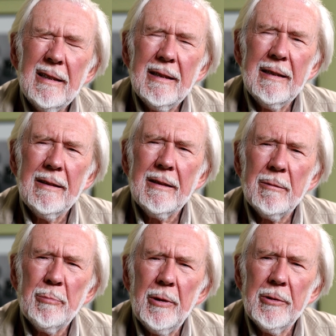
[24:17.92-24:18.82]
It's a
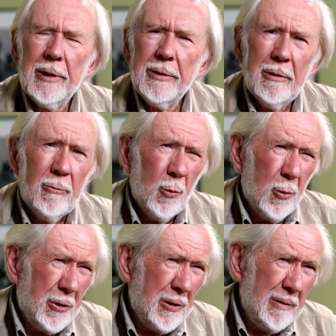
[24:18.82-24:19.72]
project on
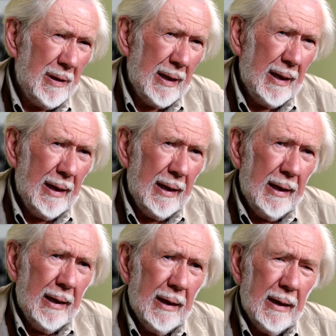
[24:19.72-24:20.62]
water,
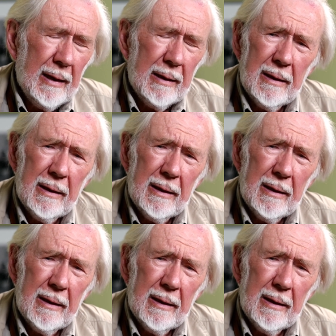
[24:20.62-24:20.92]
and